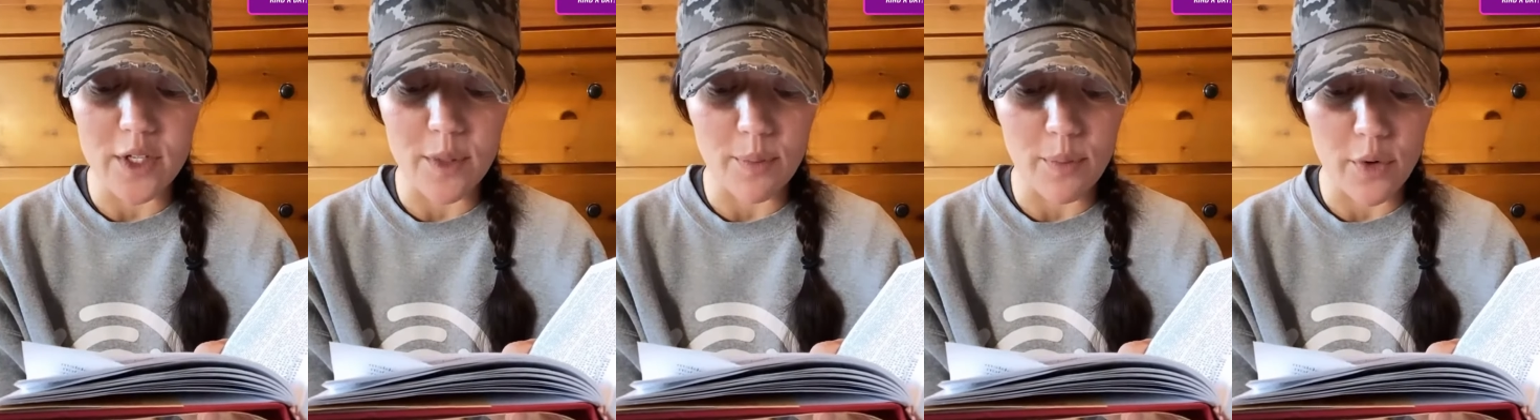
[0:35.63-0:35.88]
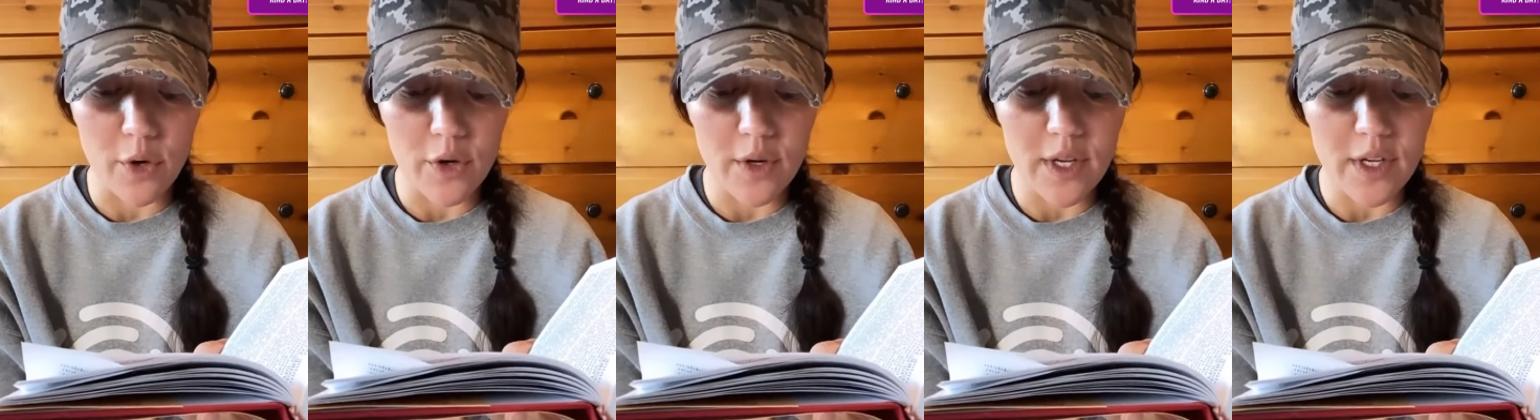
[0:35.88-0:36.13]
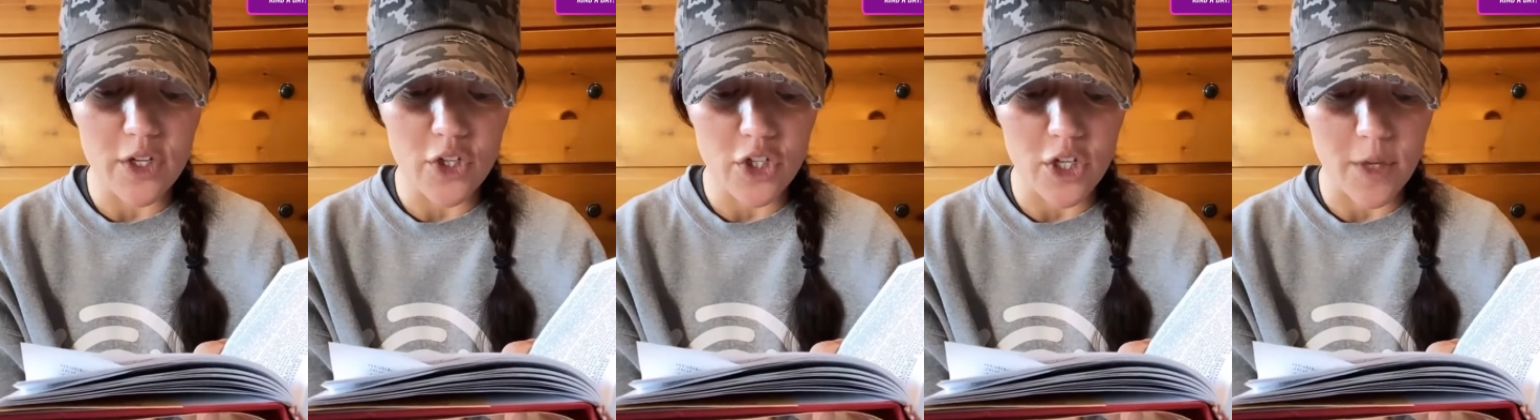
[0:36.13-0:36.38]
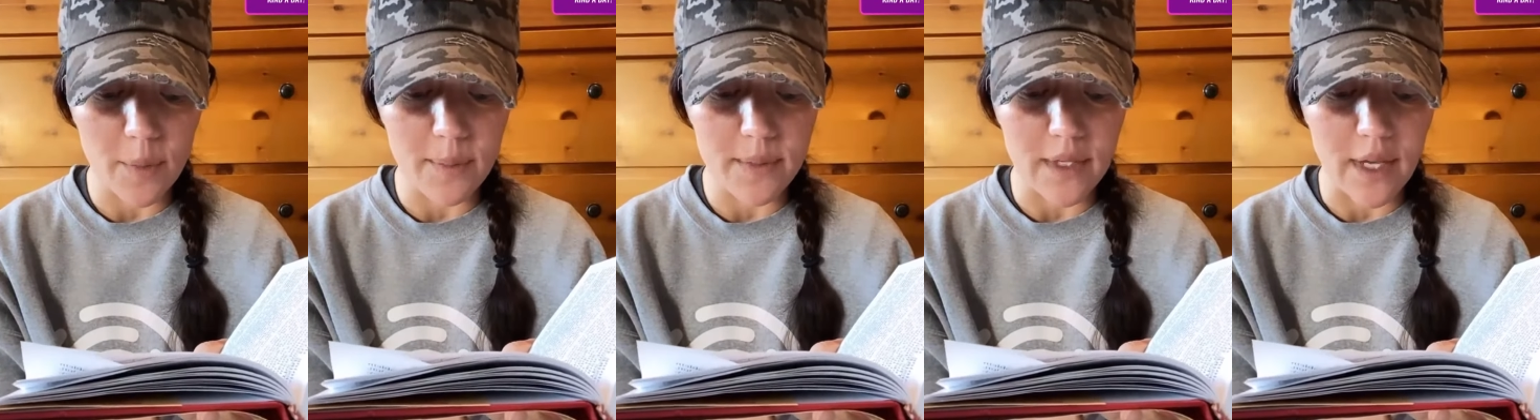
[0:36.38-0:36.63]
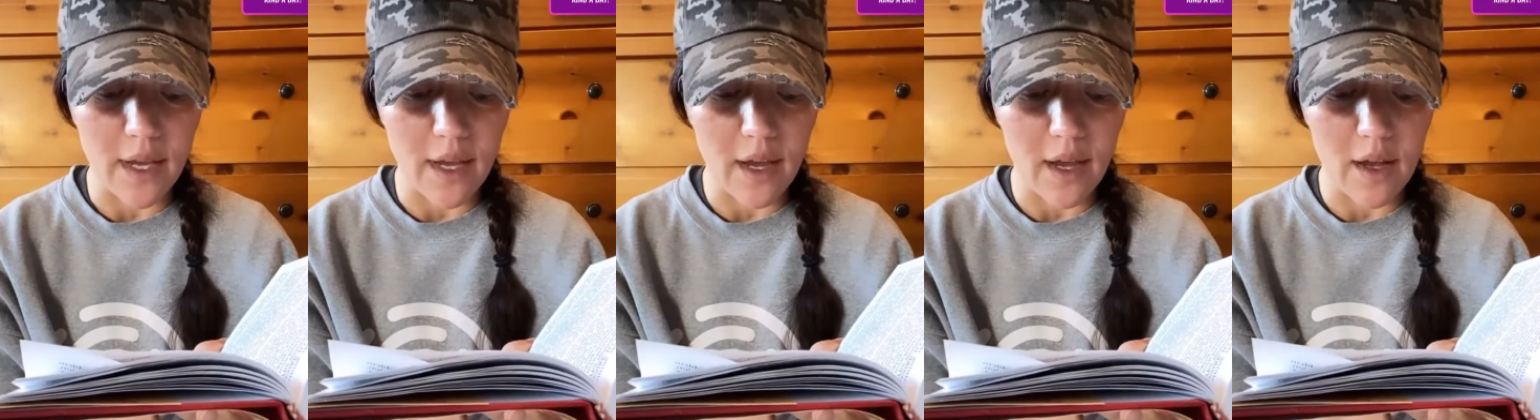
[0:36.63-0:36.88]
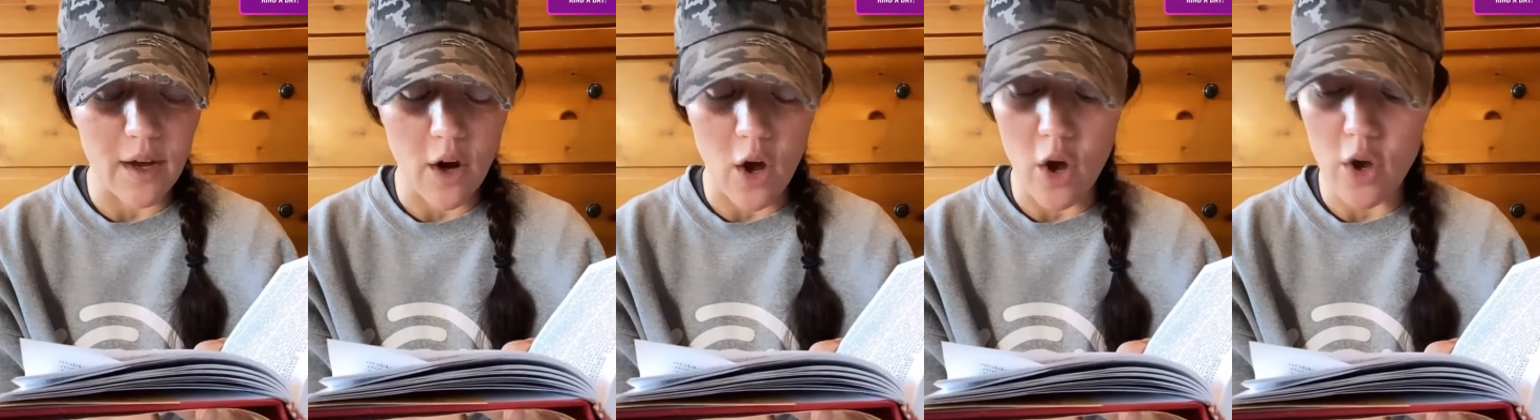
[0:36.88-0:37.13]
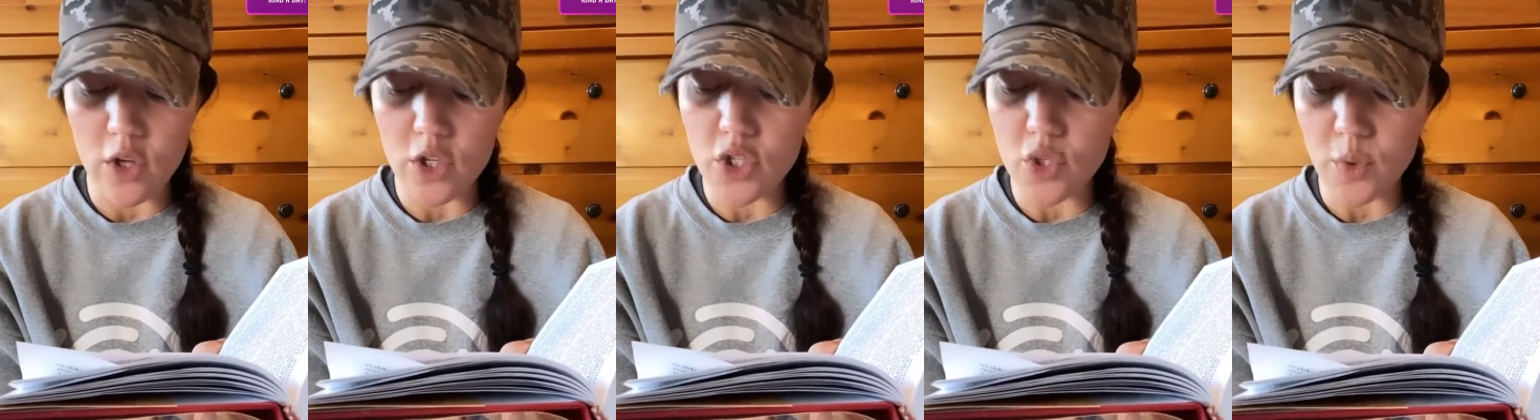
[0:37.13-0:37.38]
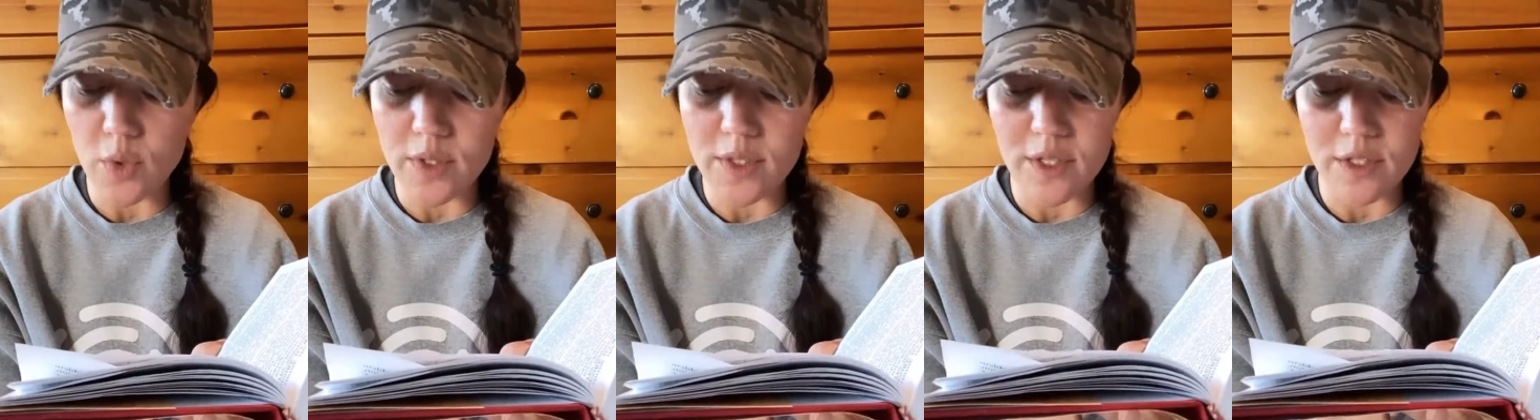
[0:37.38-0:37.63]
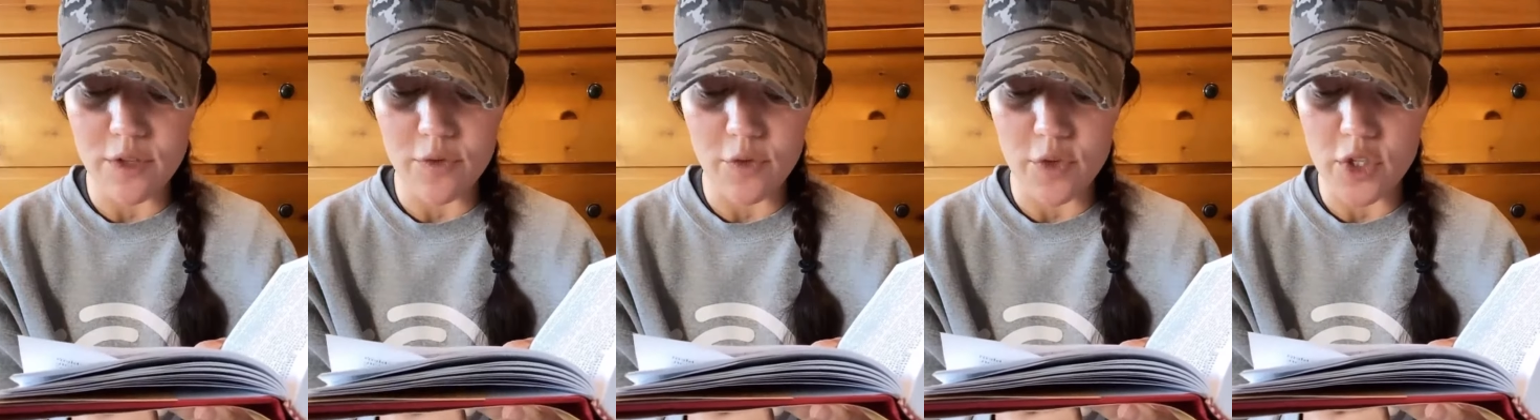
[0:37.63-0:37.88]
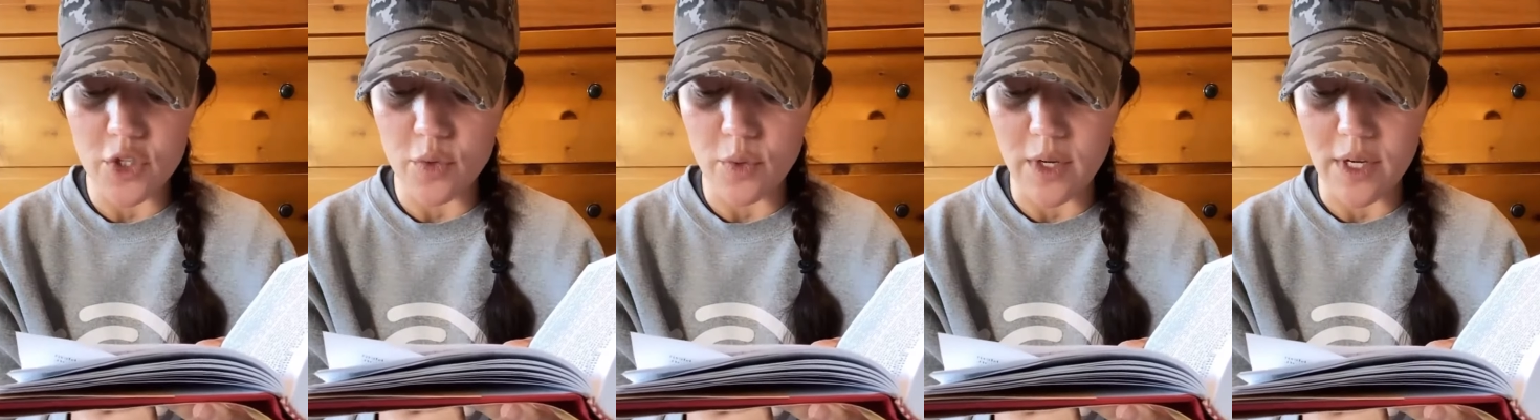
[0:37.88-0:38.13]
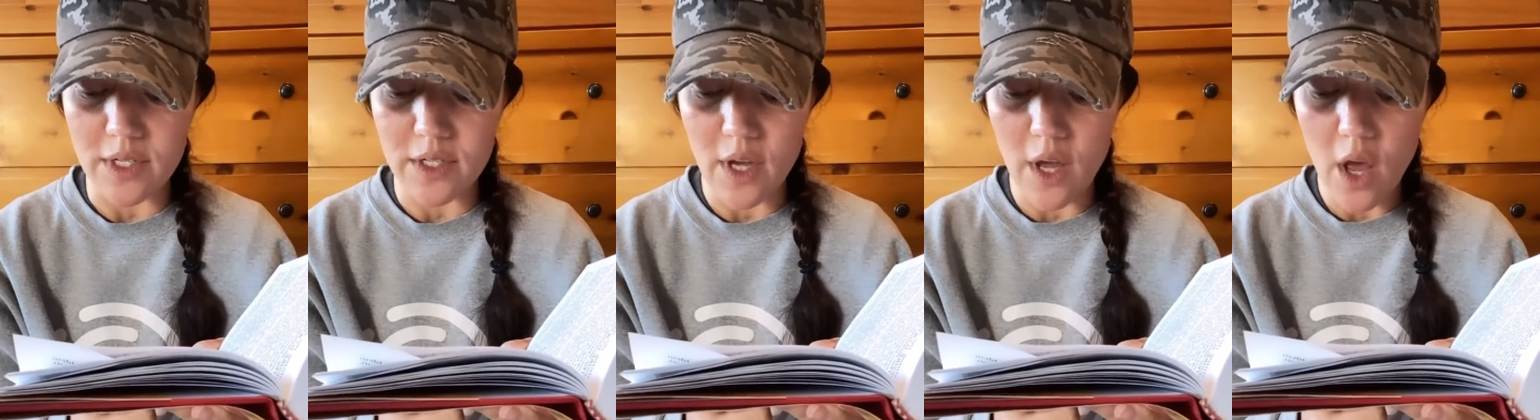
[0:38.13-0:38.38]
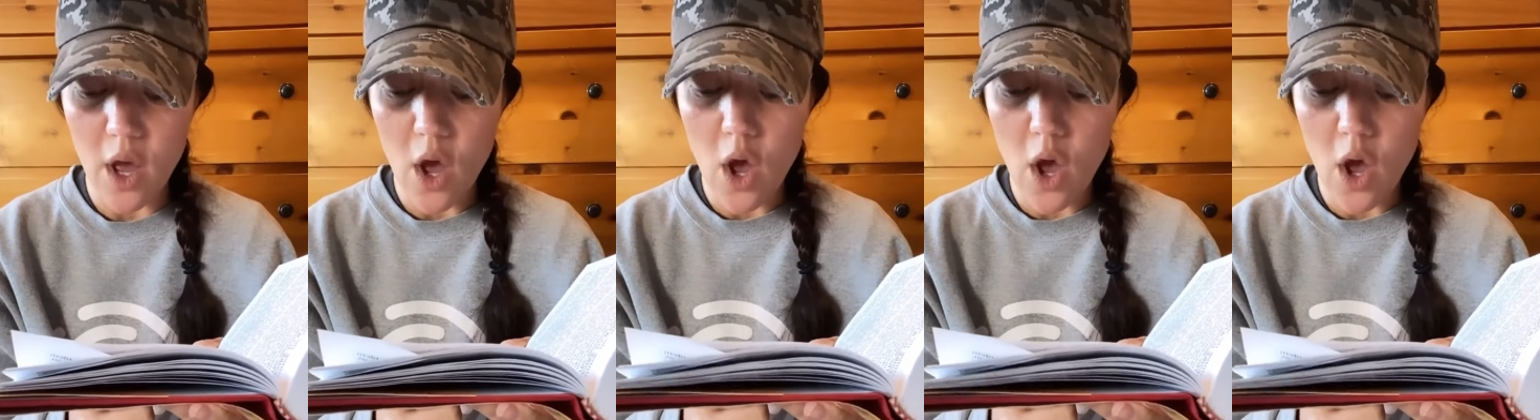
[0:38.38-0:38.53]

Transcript: to burn his ships and cut all sources of retreat.